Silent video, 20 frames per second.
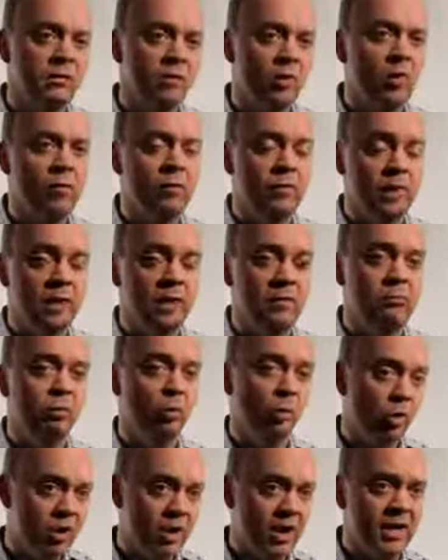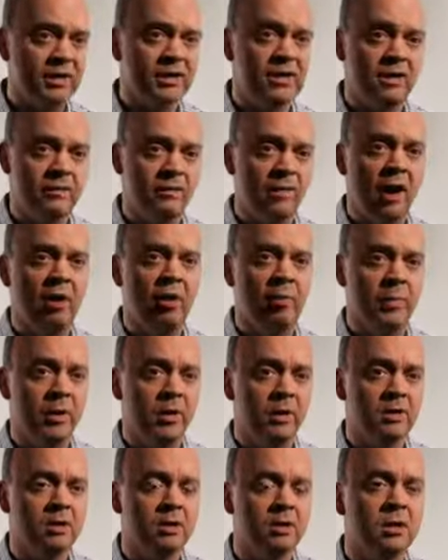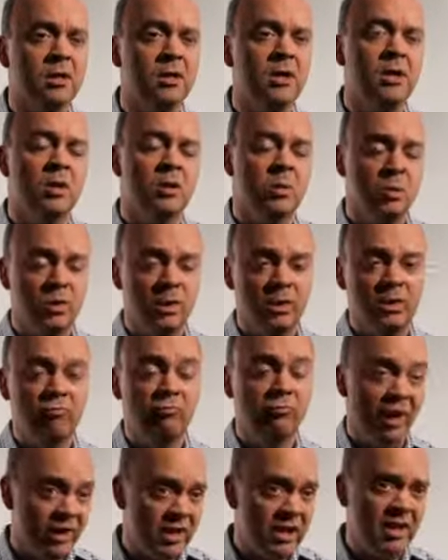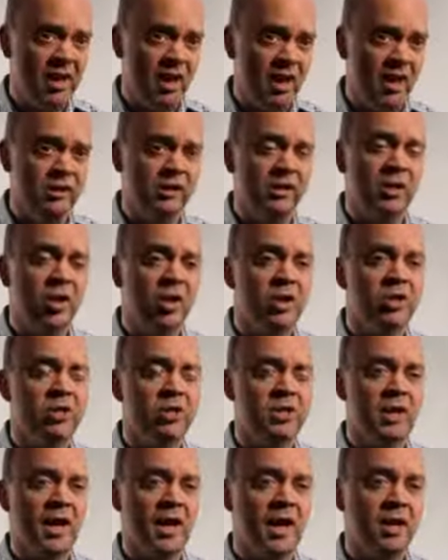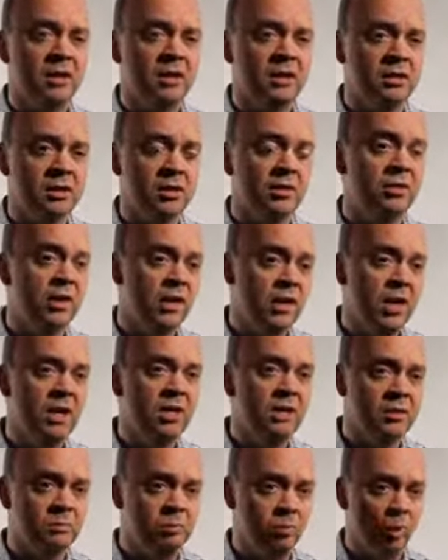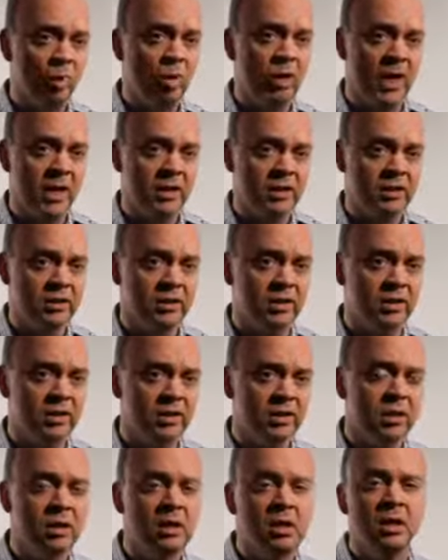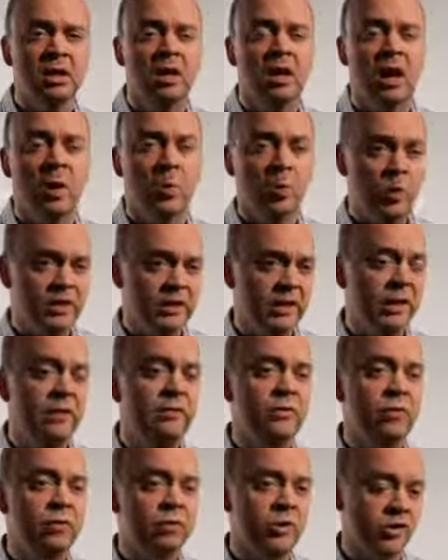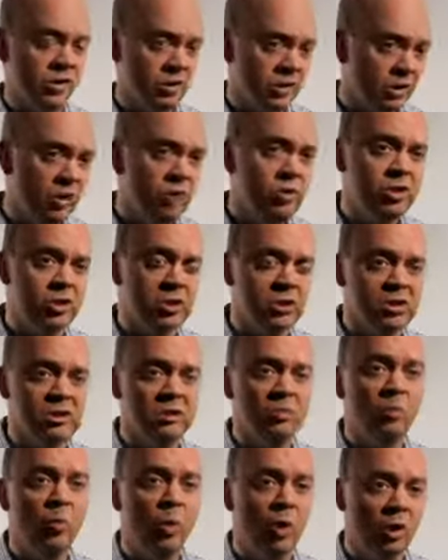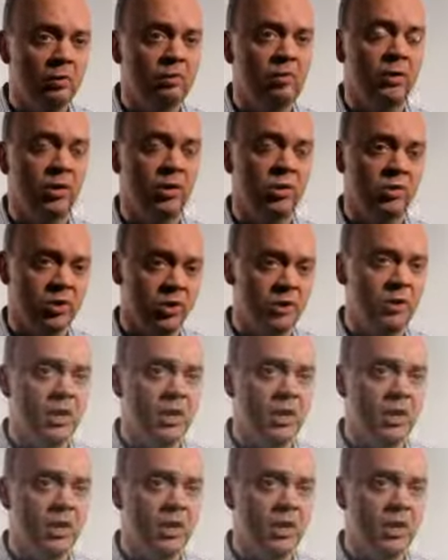evolving broadcast environment, we recognise and understand the needs of broadcasters, and we deliver the solutions and workflows you